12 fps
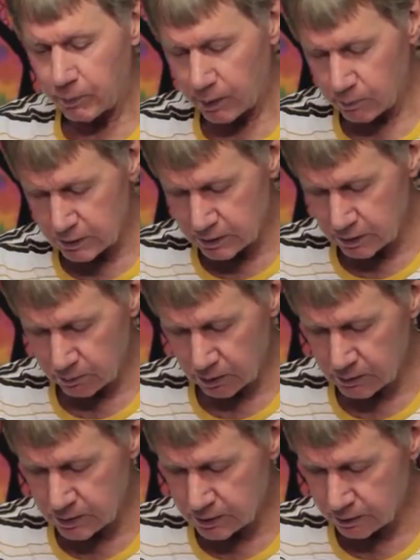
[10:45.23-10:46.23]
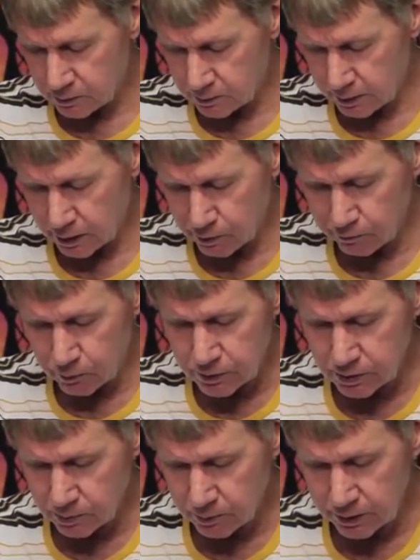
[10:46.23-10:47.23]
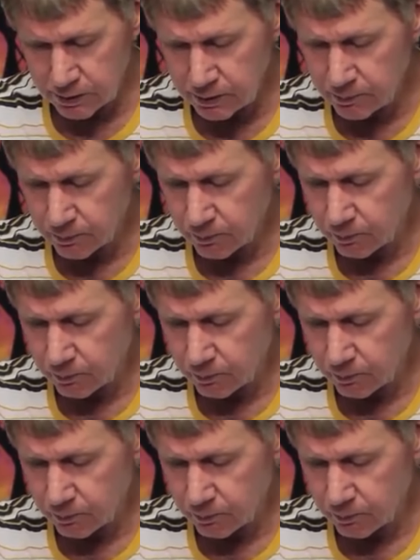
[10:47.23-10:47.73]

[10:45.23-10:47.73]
But they sometimes stick together for some reason.